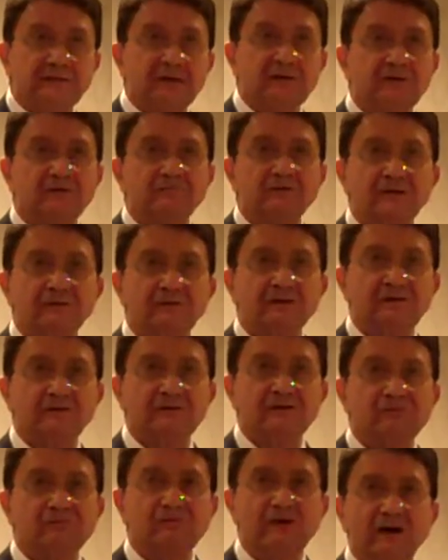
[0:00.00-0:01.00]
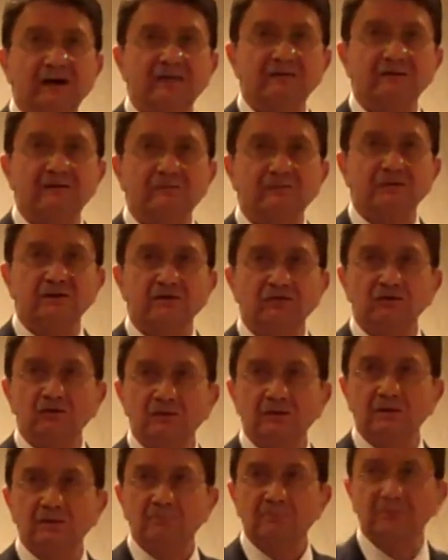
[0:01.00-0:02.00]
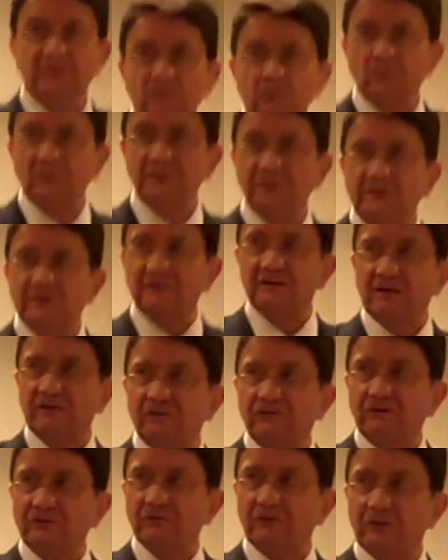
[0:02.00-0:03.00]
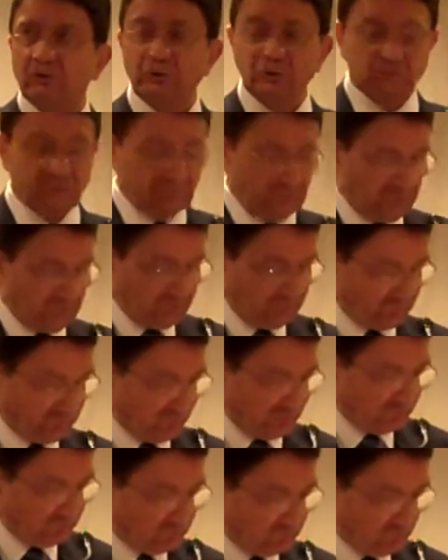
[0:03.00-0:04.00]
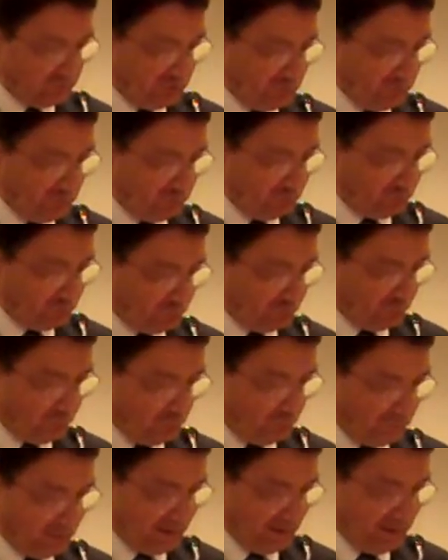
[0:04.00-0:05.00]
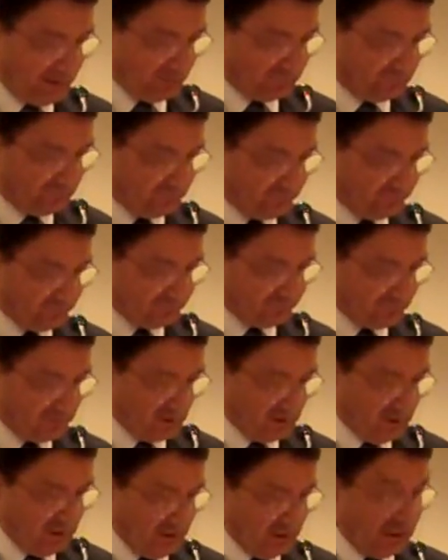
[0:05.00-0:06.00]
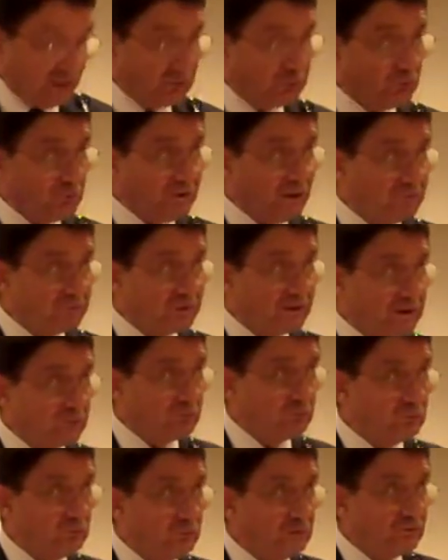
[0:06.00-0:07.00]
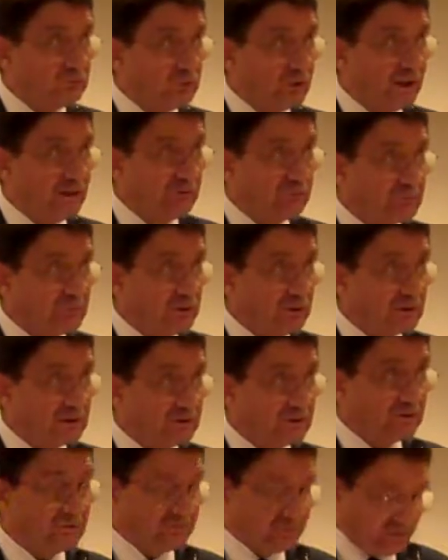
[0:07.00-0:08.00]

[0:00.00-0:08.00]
Not a very refined definition, but one that gives us a good start to go ahead. In 2002 in Johannesburg, in the